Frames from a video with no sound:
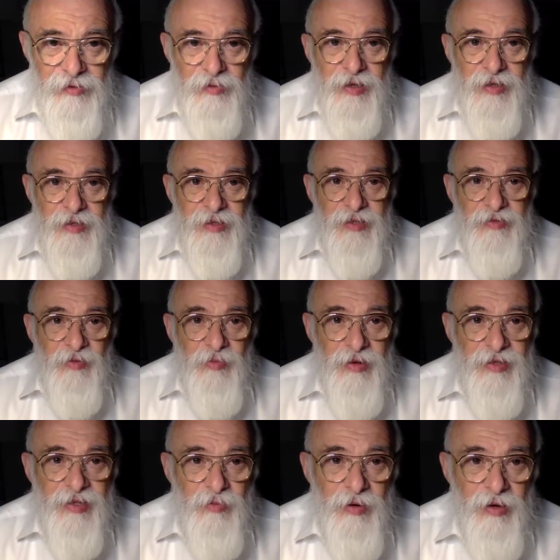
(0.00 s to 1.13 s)
reasons for
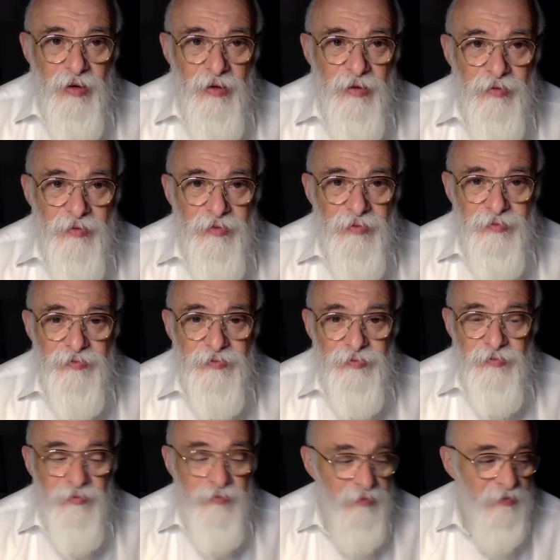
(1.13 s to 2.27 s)
Basa B'cholav?
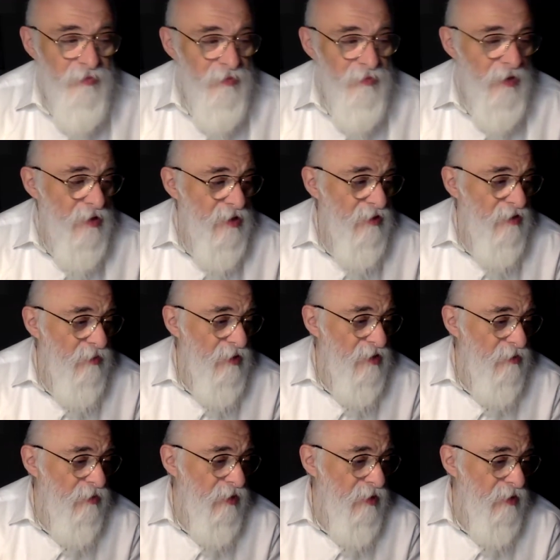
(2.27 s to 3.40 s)
The of
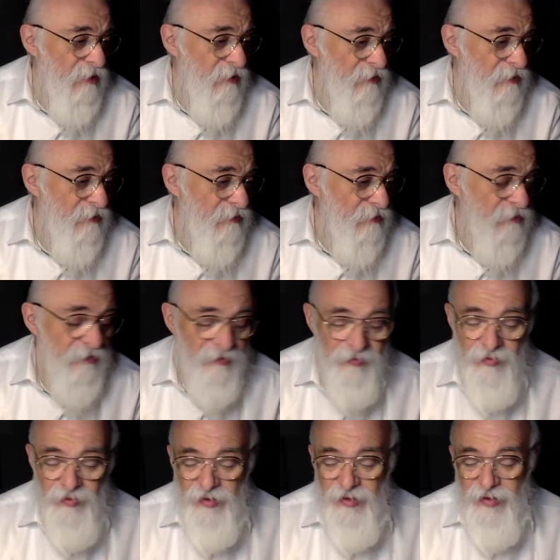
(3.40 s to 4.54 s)
Basa B'cholav.
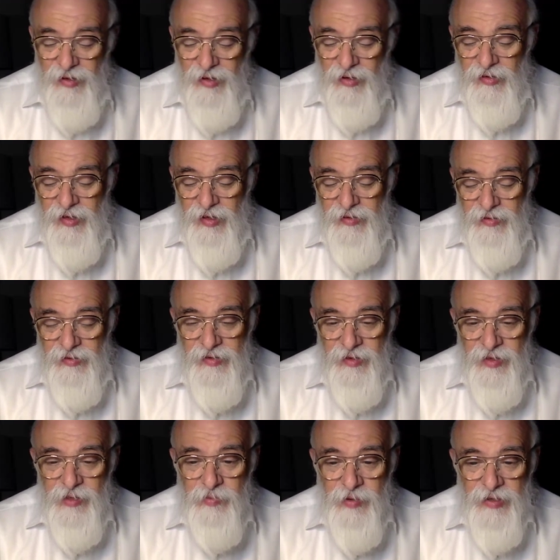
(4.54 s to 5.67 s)
Okay,
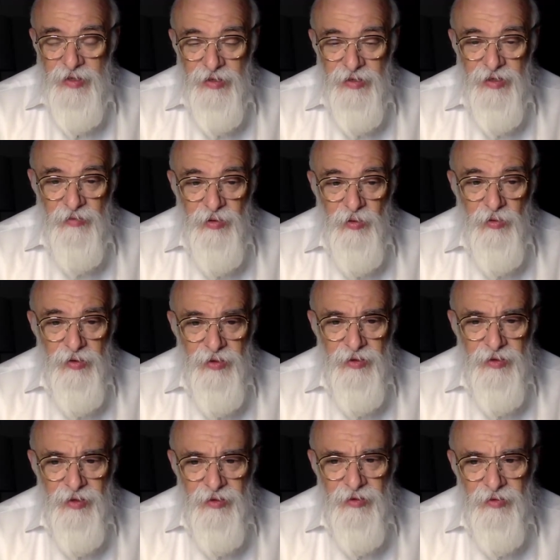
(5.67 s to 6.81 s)
this base Hashem, we will
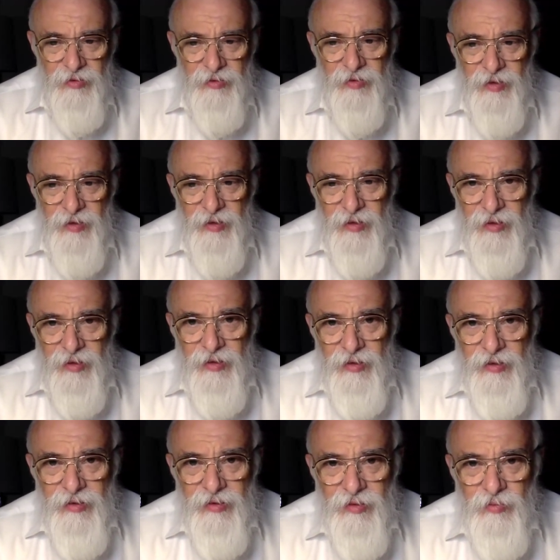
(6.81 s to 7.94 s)
continue
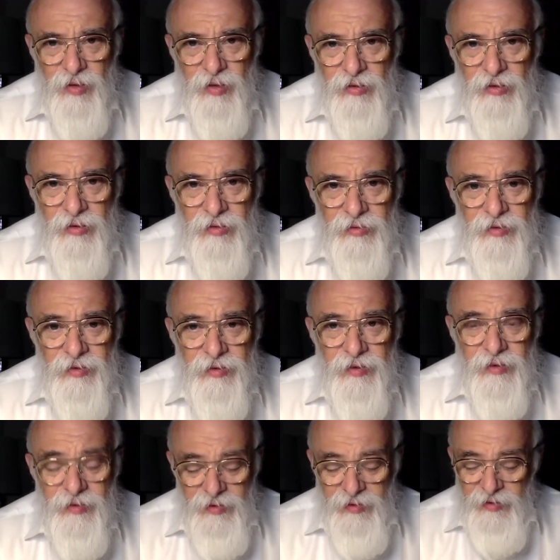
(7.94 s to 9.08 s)
tomorrow.
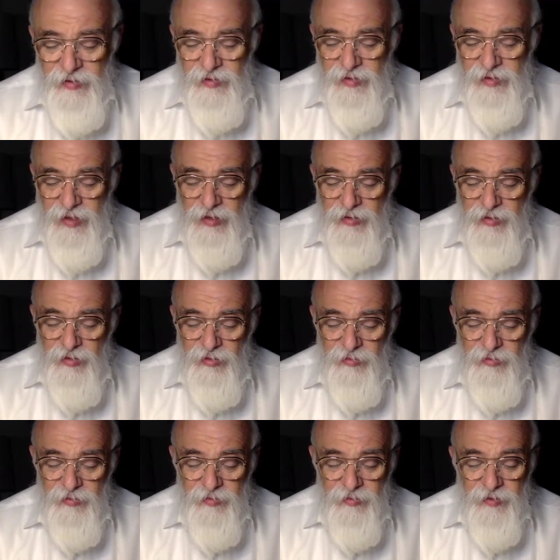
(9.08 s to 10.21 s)
Stay
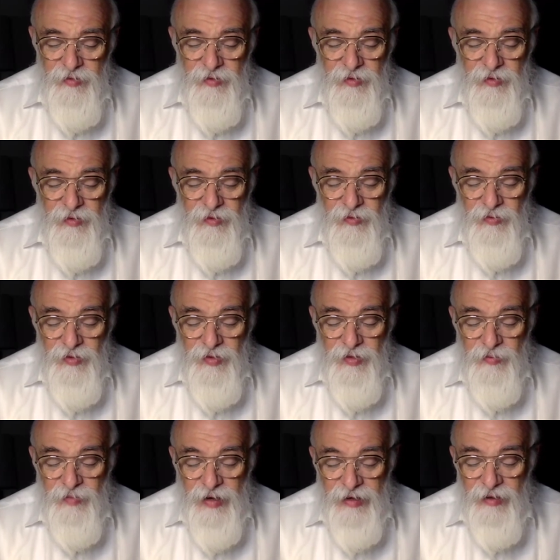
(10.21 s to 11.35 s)
tuned for the
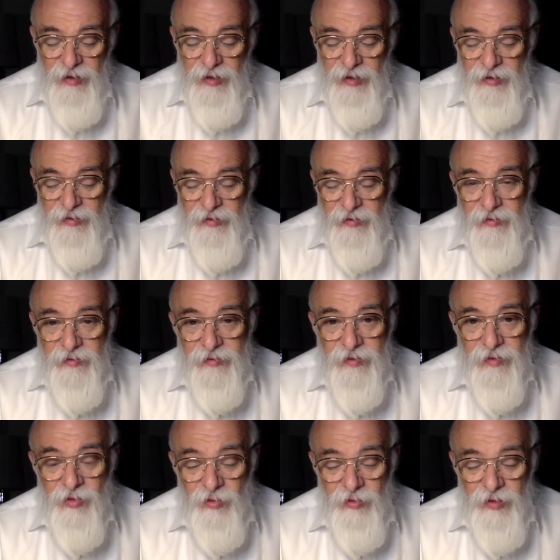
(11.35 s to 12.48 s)
Maila
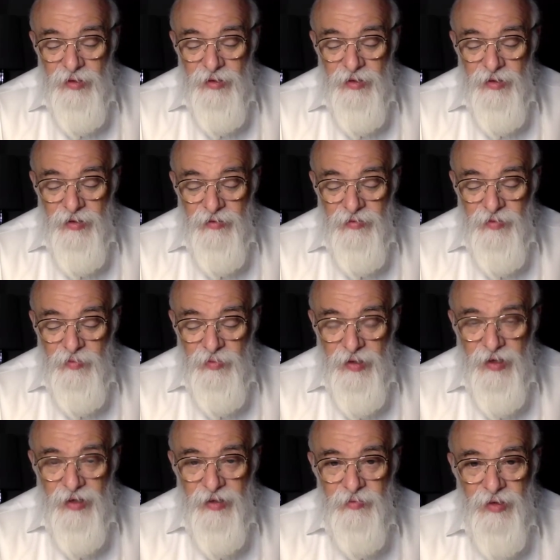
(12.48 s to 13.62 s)
this whole inyan of the
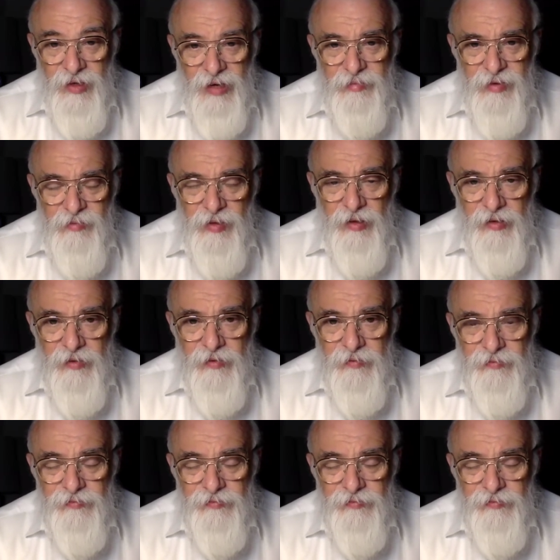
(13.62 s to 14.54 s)
blood becoming milk.